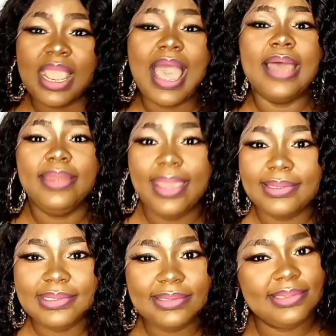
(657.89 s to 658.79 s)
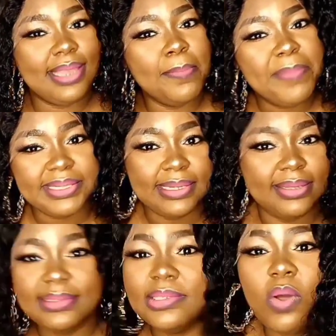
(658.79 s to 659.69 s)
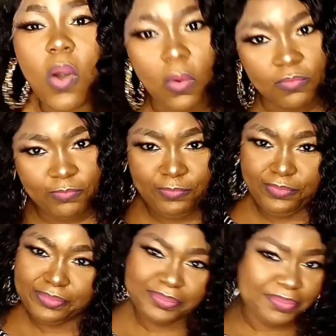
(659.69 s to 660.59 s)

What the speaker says: and get 10% off.